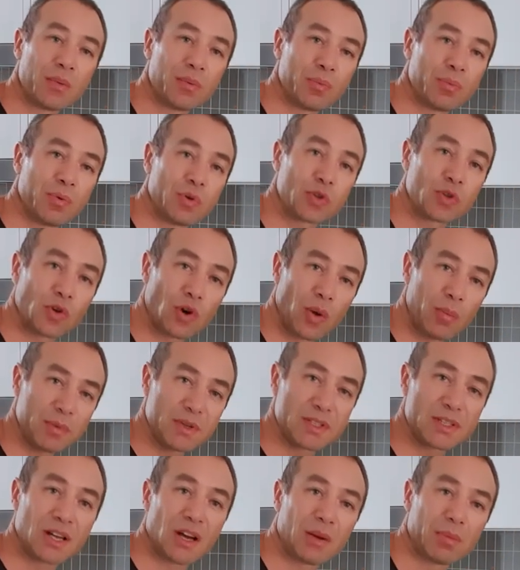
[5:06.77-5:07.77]
Put comments
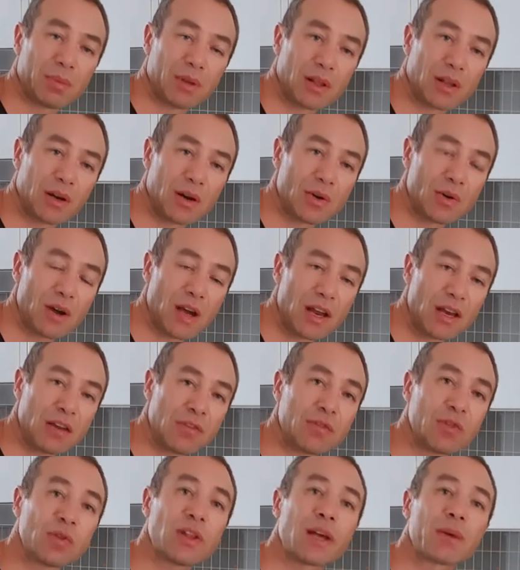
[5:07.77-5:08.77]
down below, and if
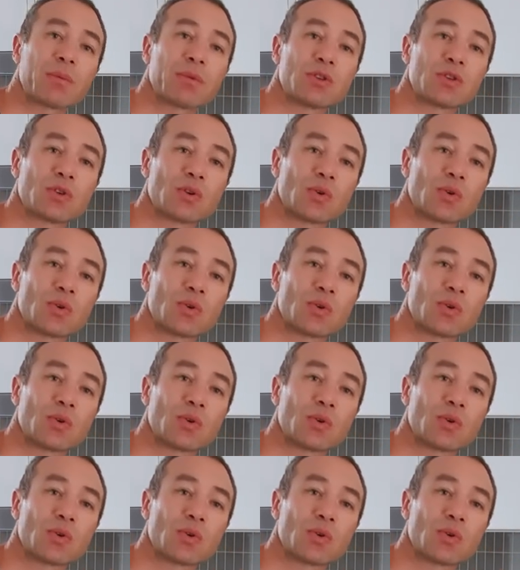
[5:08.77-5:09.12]
you'd like me to